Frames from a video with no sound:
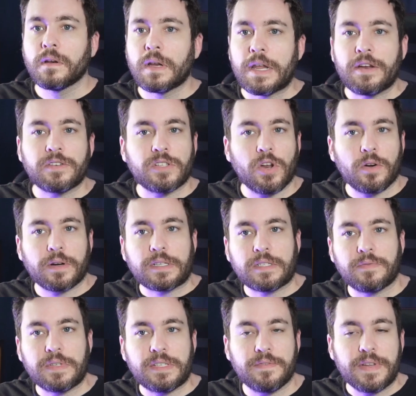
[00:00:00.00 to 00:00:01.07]
Here's the
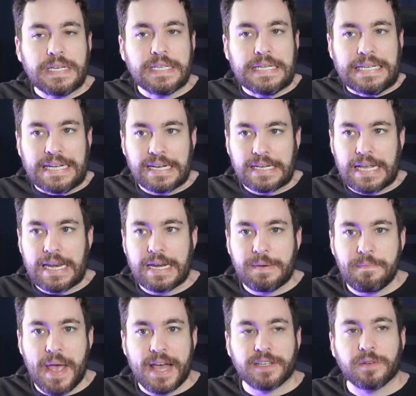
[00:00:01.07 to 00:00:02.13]
RX-77D Guncannon in
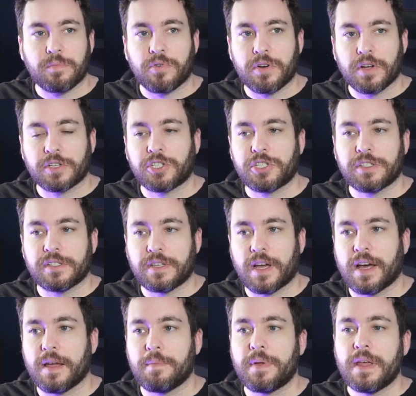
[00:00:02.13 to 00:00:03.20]
mass production
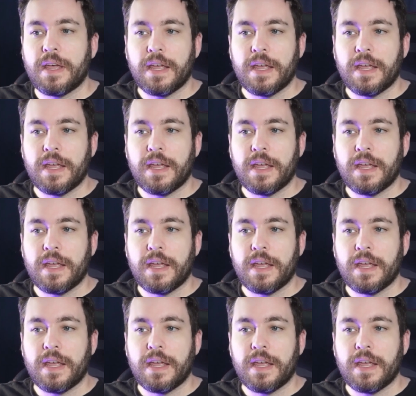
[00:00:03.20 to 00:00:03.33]
type